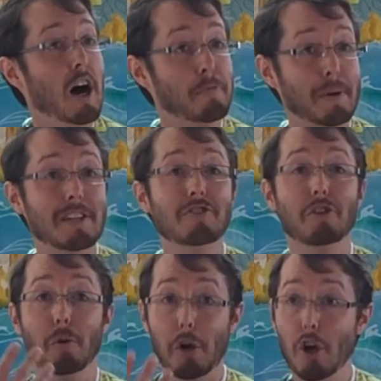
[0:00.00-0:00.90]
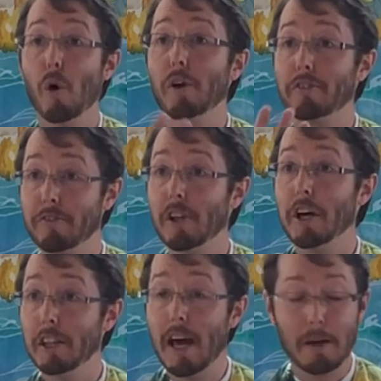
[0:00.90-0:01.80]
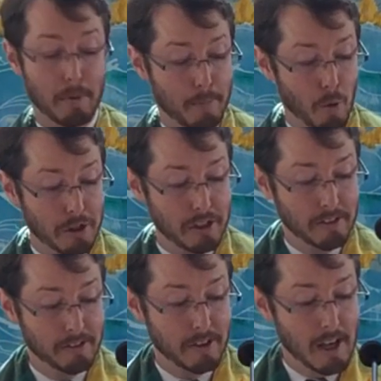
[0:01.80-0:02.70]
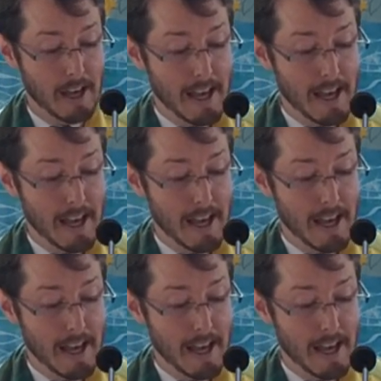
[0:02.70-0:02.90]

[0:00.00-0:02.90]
of potential Noah's flood-like proportions.